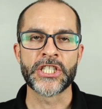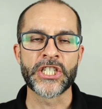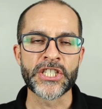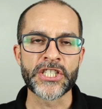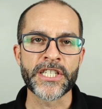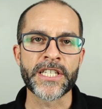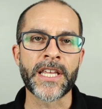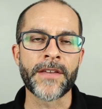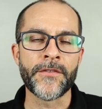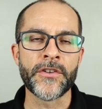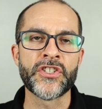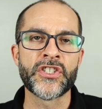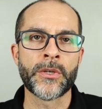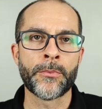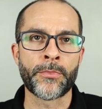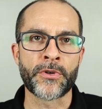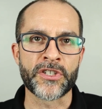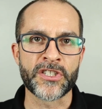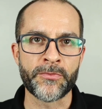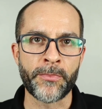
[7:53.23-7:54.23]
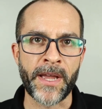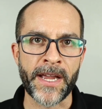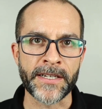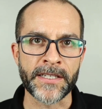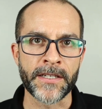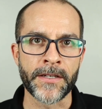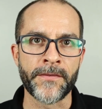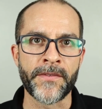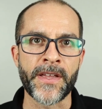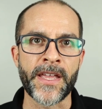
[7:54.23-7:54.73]
Just to give you some
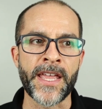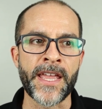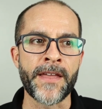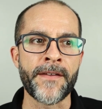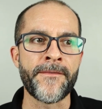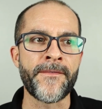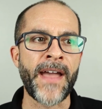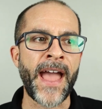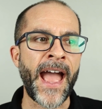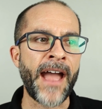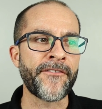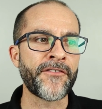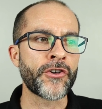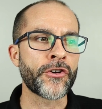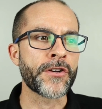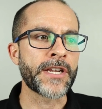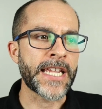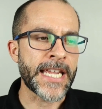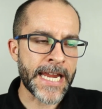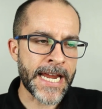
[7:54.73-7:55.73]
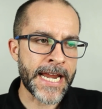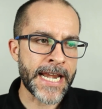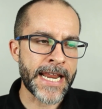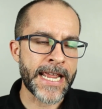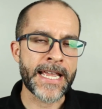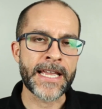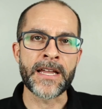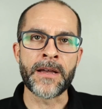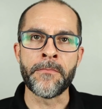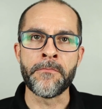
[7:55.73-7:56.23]
perspective, if after
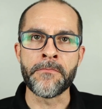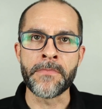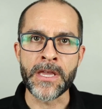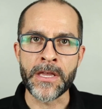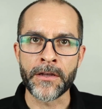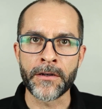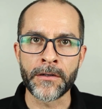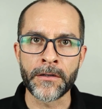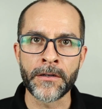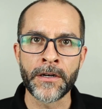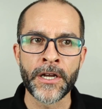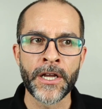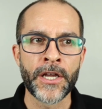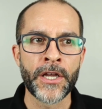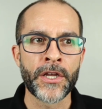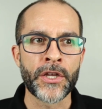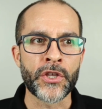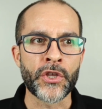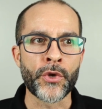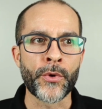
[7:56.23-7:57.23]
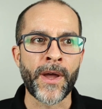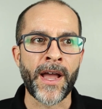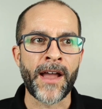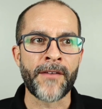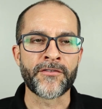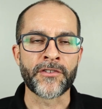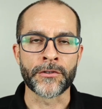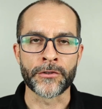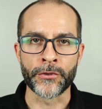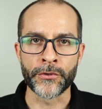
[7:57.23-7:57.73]
eating a meal you
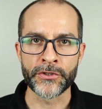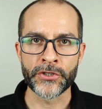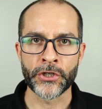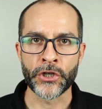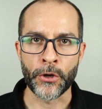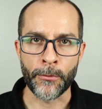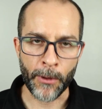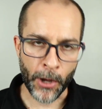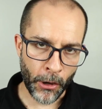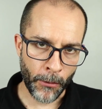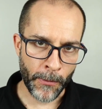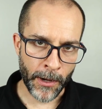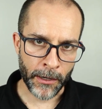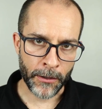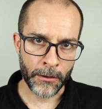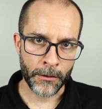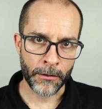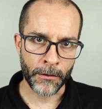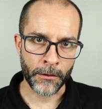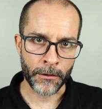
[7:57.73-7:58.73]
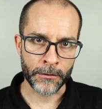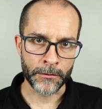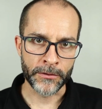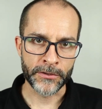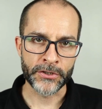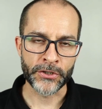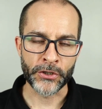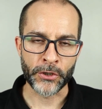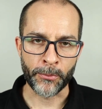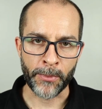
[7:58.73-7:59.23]
have to loosen your belt buckle or
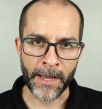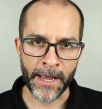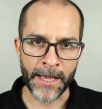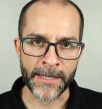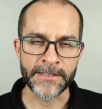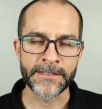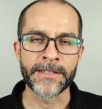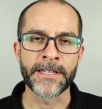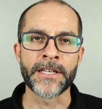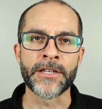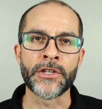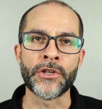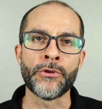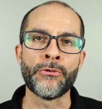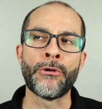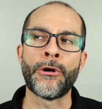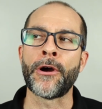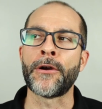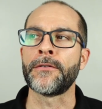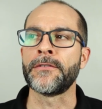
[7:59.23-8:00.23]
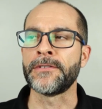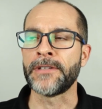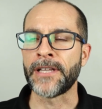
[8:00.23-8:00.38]
loosen your pants, then you are